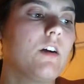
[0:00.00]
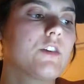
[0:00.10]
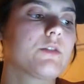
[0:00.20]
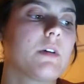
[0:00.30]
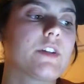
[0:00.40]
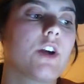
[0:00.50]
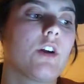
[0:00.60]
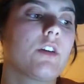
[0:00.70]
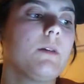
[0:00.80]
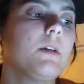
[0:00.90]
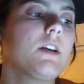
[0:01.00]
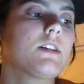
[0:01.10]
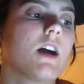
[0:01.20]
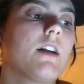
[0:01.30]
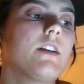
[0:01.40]
So what's currently being
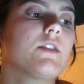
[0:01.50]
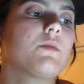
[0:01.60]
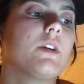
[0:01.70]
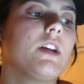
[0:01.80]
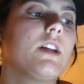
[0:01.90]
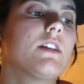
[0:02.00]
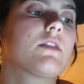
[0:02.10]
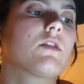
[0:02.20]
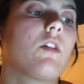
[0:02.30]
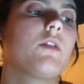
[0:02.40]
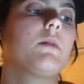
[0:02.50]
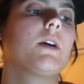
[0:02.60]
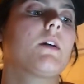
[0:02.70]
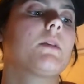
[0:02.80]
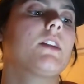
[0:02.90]
done is weed is slowly
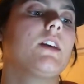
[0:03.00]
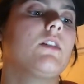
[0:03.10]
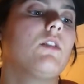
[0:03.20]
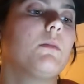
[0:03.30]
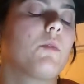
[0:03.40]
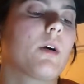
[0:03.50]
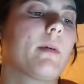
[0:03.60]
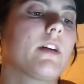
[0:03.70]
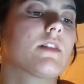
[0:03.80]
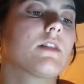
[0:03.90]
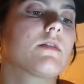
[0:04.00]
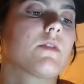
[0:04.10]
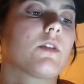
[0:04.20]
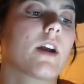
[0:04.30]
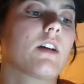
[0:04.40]
becoming legal in more places
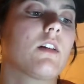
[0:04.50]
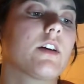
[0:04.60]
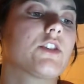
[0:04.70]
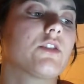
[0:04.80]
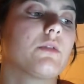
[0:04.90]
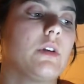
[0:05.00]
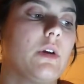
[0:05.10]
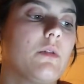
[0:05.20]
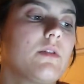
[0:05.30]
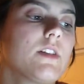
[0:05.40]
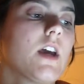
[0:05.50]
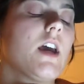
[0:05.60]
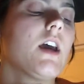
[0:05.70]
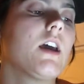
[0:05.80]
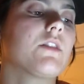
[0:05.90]
for recreational use,
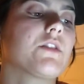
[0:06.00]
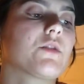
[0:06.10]
and there's